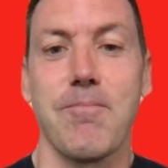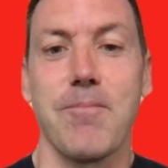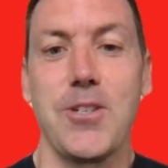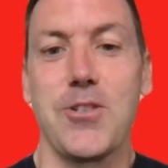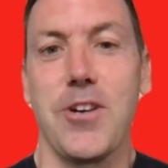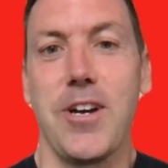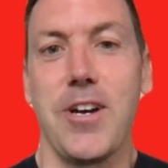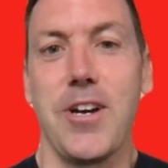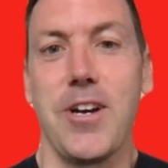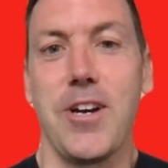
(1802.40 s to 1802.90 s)

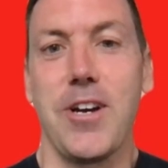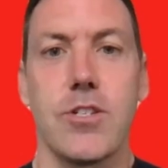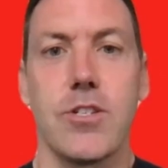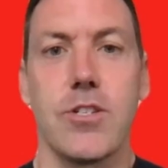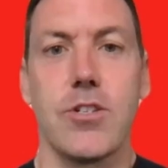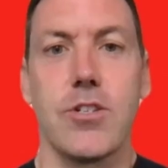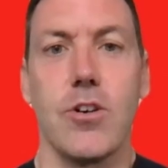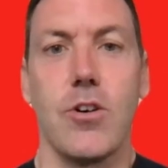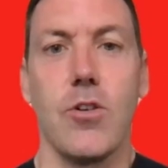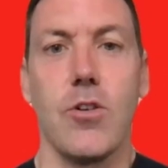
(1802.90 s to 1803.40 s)
and trying from
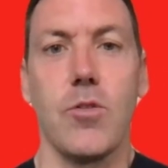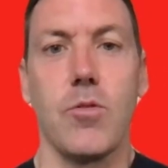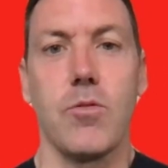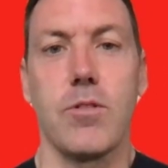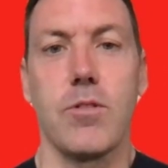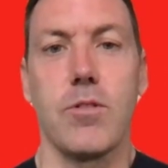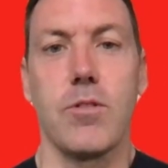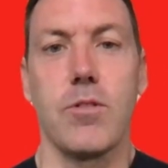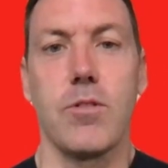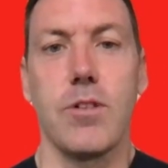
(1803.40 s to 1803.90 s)
those
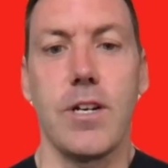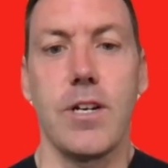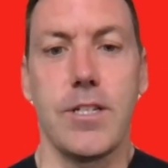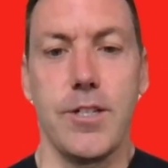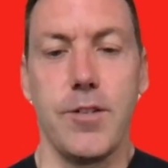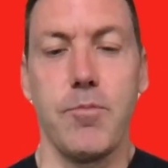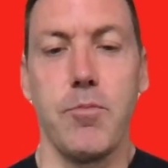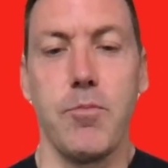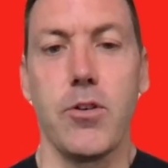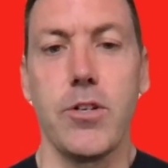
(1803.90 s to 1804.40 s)
mistakes. So,
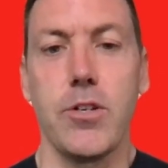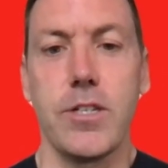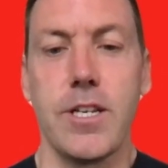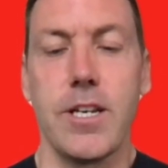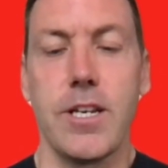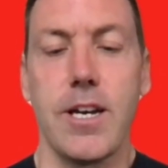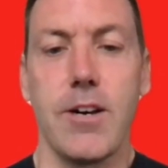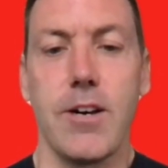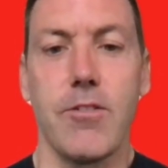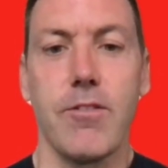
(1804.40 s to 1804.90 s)
as you
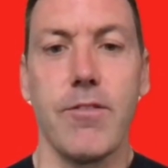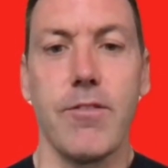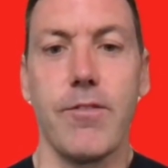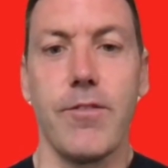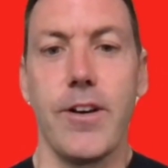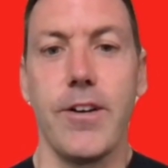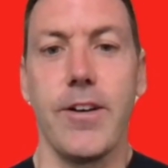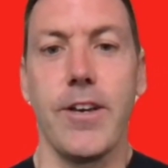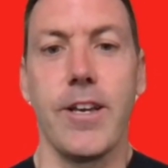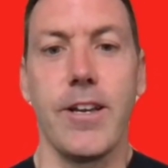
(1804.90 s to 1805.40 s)
pointed out
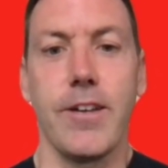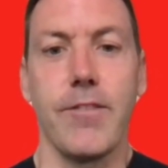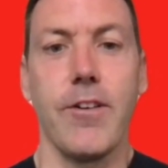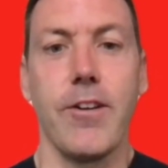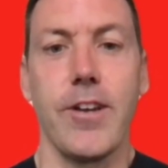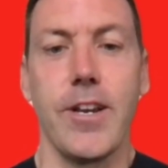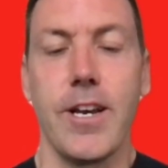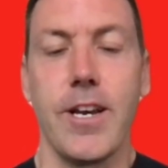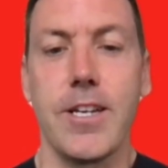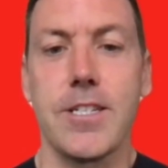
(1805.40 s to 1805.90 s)
very, very
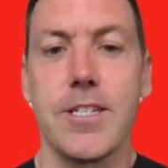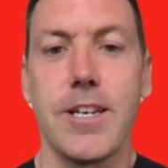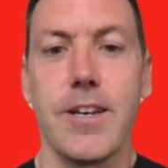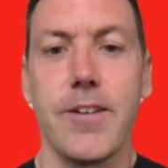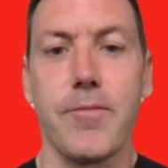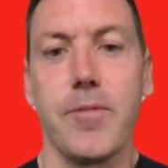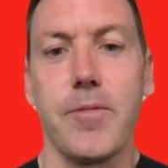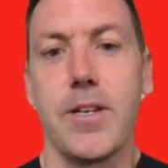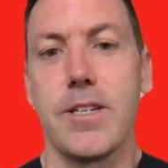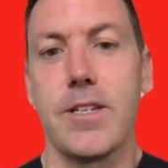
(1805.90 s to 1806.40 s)
nicely, I've
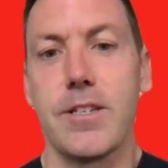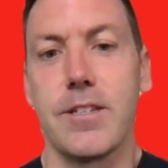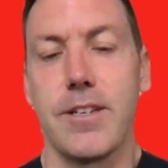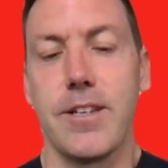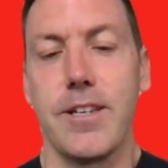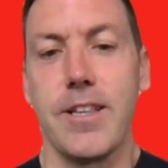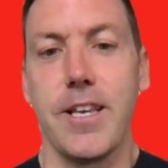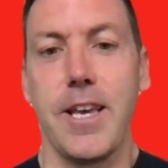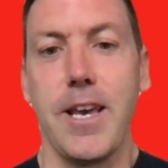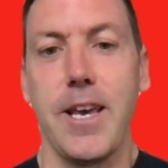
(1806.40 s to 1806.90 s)
been in the
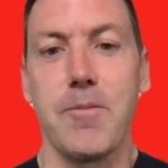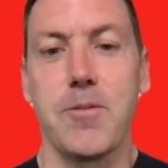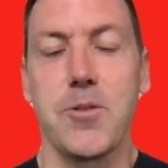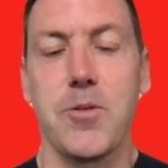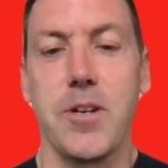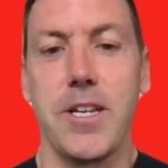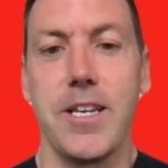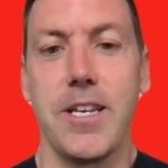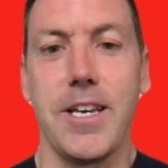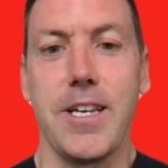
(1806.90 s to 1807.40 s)
game 20
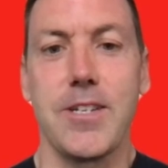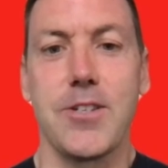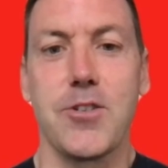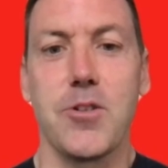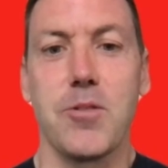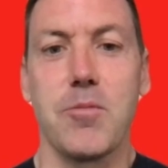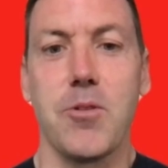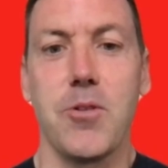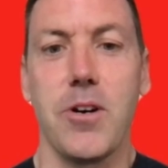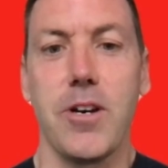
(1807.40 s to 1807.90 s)
years, so I'm
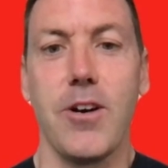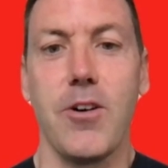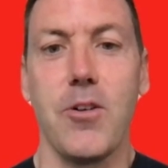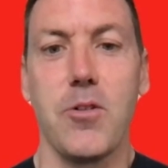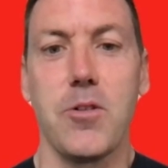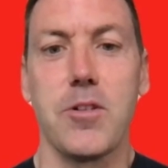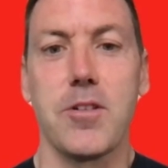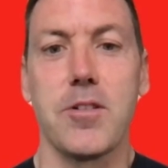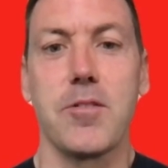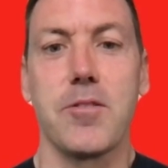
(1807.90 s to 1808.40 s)
quite old
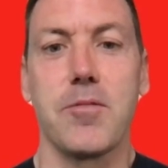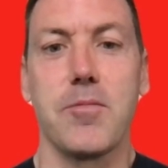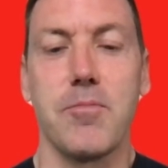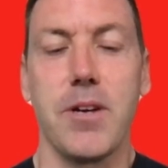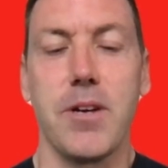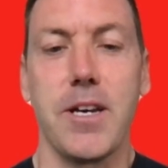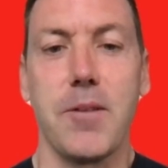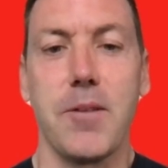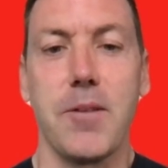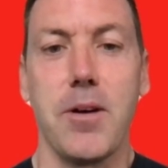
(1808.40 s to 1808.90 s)
by
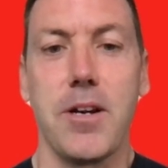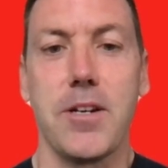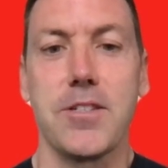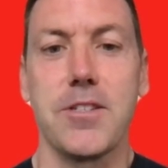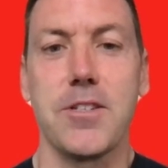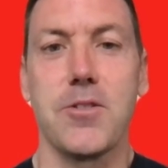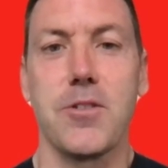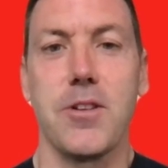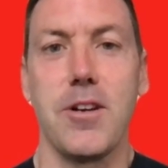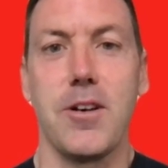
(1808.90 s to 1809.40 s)
comparison to a
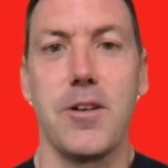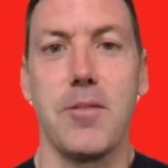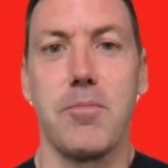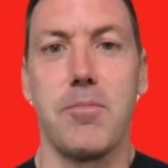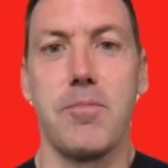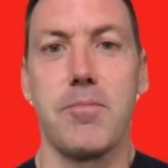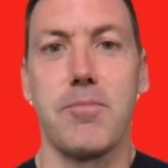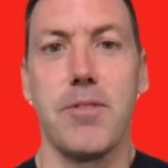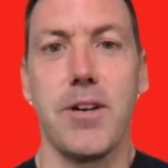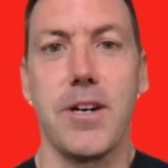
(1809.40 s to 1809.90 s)
lot of
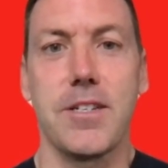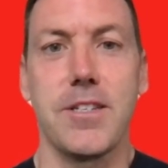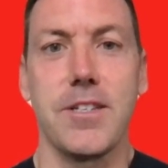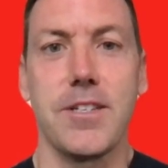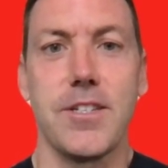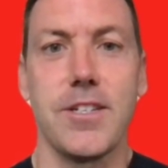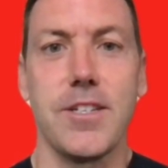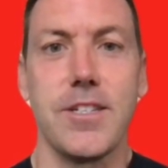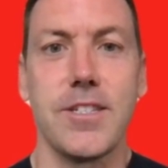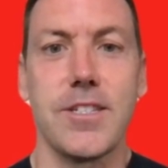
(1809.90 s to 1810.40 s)

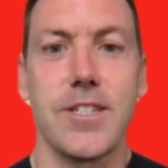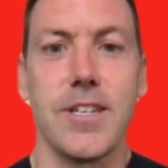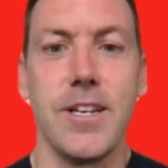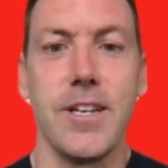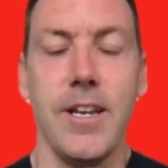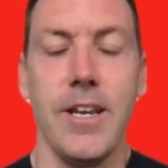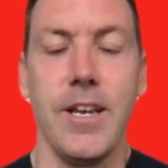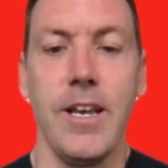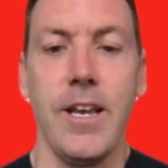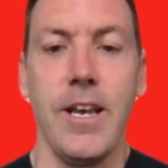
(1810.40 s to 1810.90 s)
practitioners.
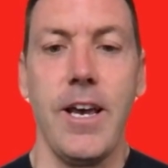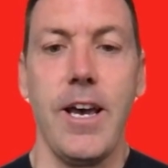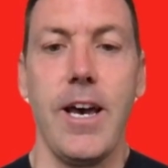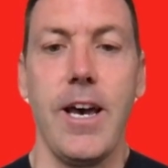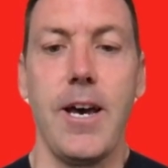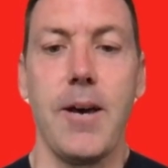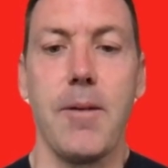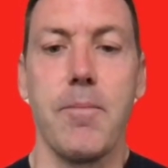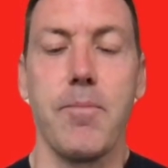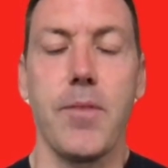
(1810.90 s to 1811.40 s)

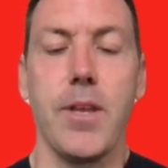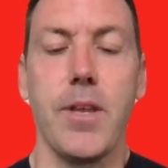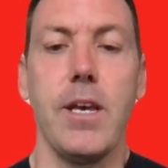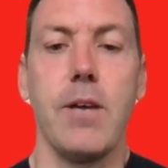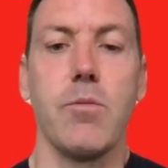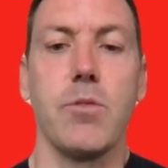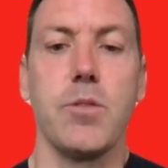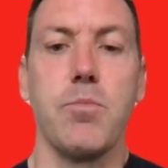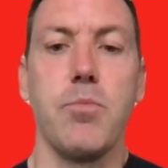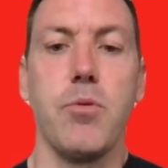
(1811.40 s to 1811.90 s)
Um, it
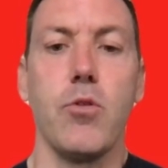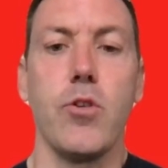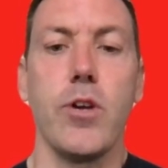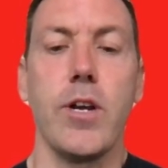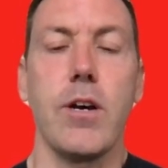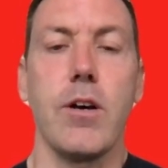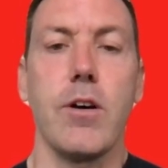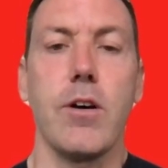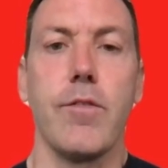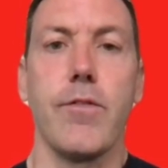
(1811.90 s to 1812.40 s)
was born
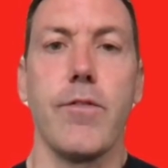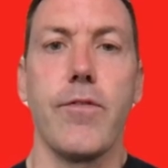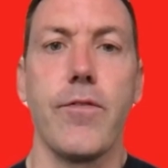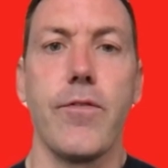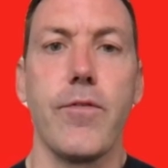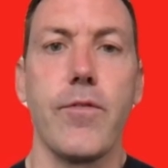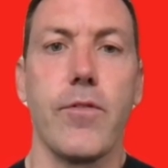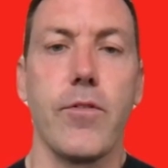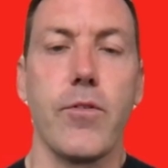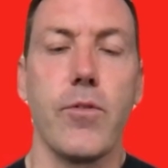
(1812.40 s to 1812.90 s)
out of
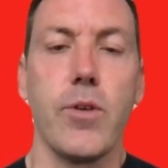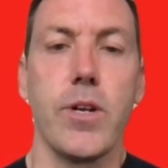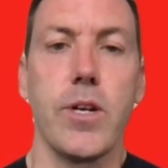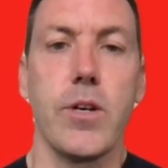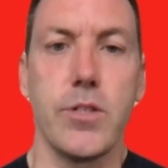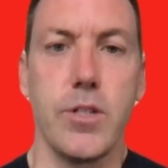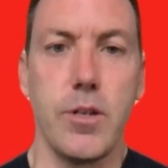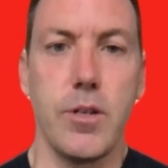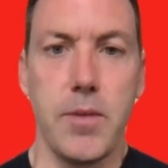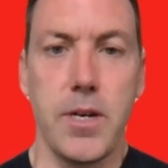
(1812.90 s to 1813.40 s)
when I
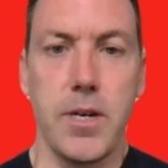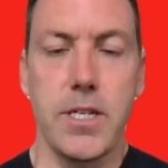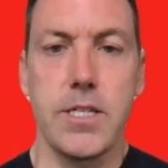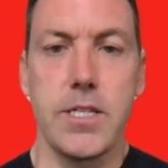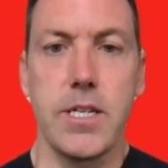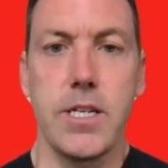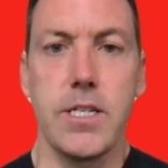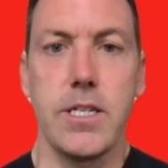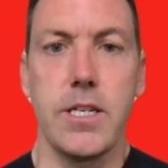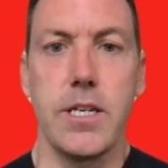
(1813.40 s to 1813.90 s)
was at Man
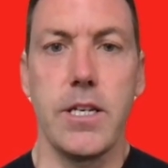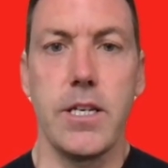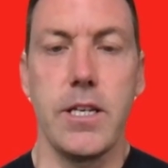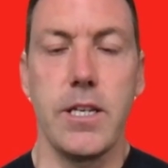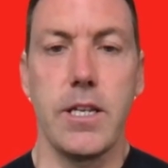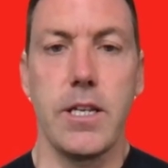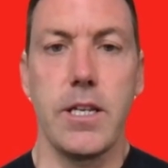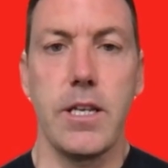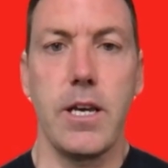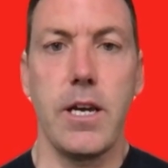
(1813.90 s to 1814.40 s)
City.
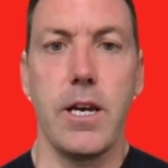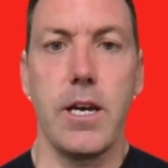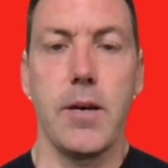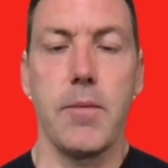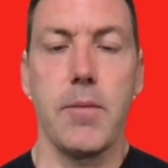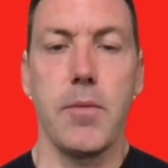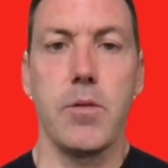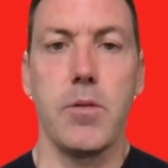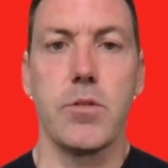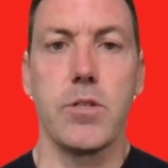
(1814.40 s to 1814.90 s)
Um,
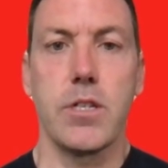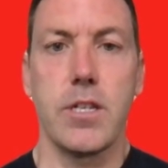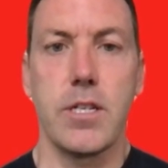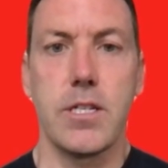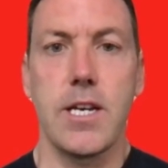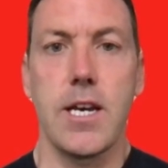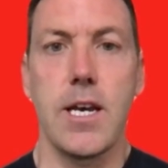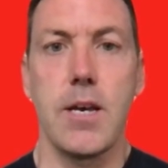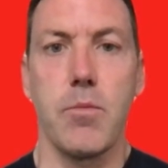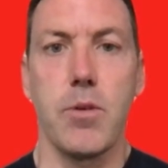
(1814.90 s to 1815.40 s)
it was at the
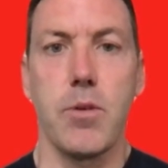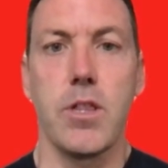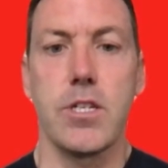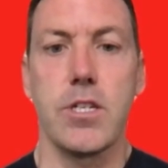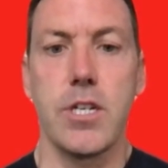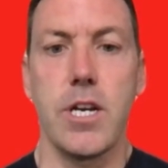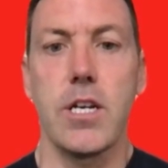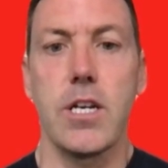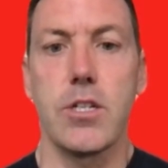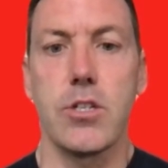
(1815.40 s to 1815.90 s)
time when the
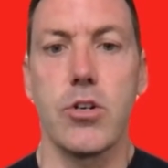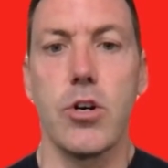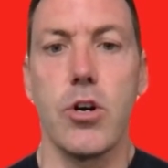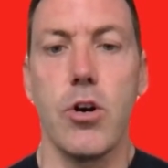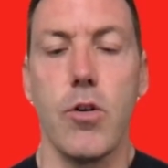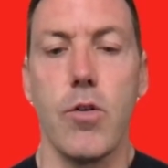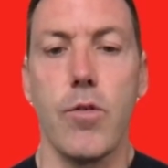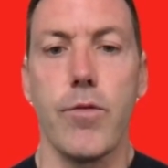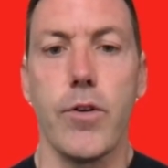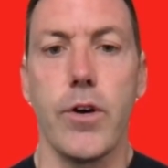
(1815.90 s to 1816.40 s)
Sheikh took
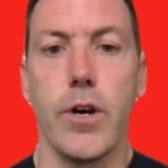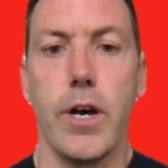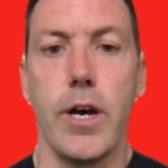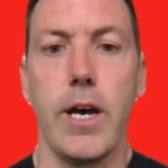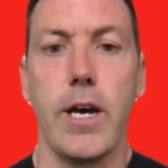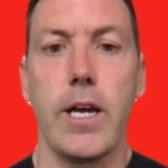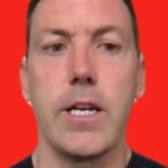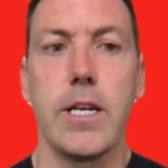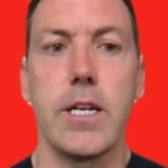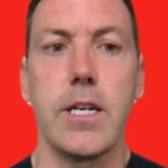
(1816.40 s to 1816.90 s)
over,
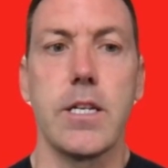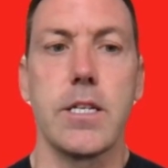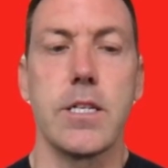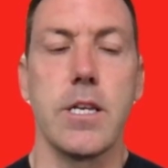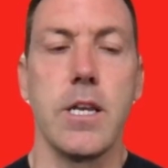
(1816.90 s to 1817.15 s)
and